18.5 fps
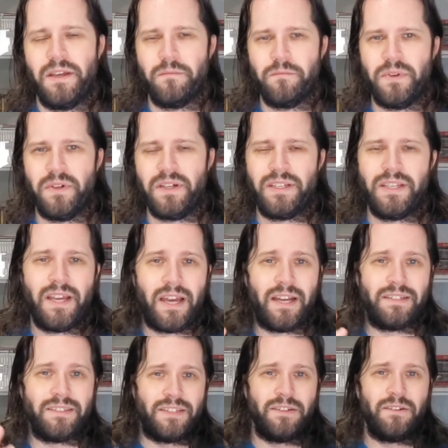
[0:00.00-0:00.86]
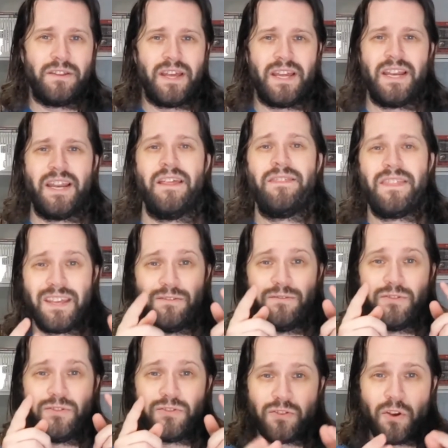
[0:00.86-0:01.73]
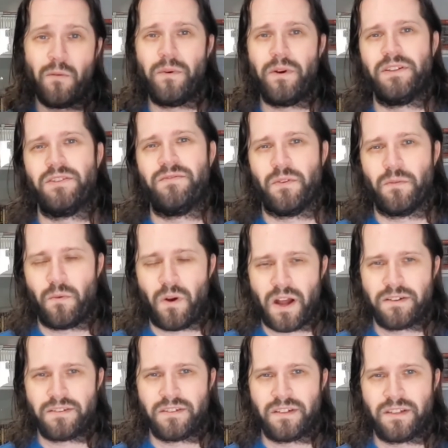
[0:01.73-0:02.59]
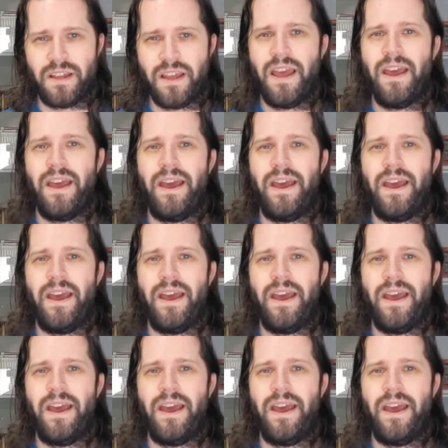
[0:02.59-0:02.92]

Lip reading: But until then, thank you so much for watching